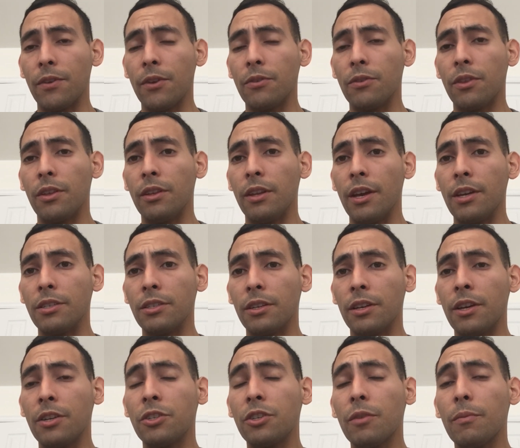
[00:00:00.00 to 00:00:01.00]
euthanasia
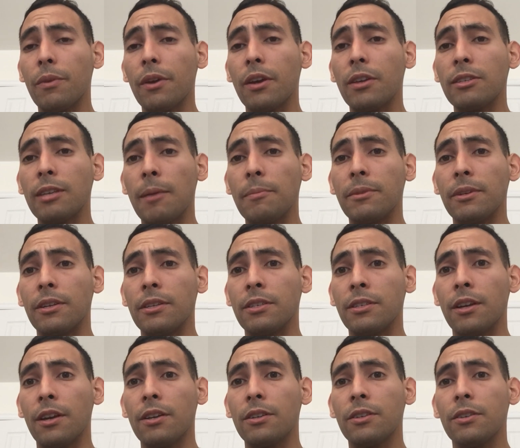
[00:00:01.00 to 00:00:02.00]
and should be accepted as
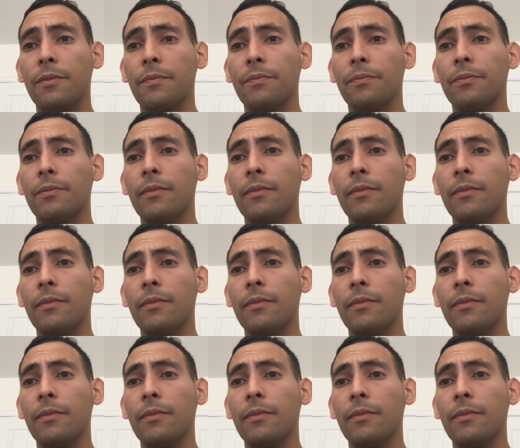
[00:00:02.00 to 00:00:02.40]
such.